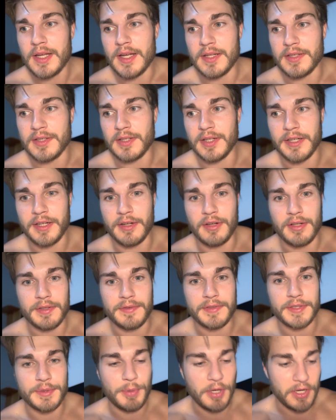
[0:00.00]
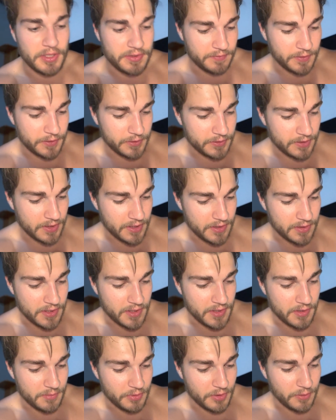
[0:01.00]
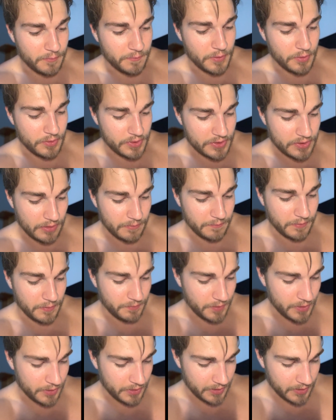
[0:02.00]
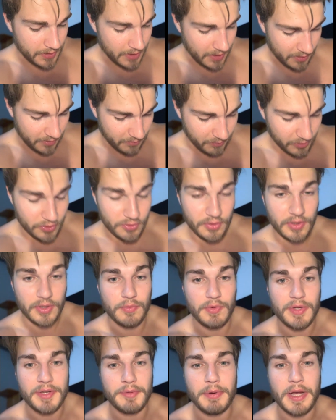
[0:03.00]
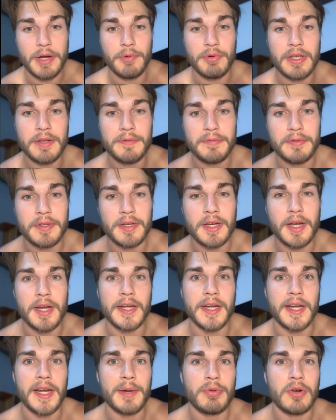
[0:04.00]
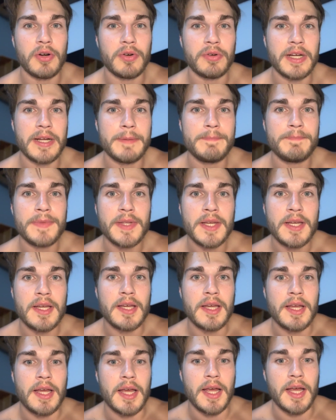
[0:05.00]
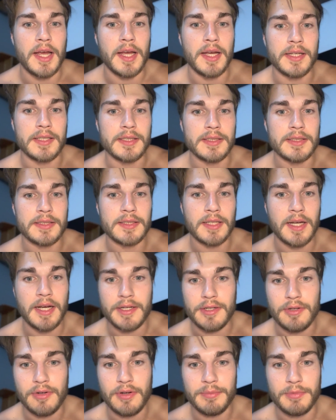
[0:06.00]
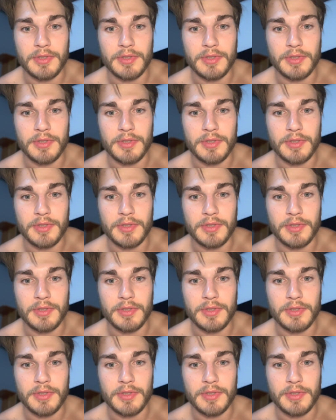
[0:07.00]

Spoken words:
until I get all the spots filled, and then I'm going to focus on fulfilling, and I'm going to do it week by week for the 90-day program, and I know I'm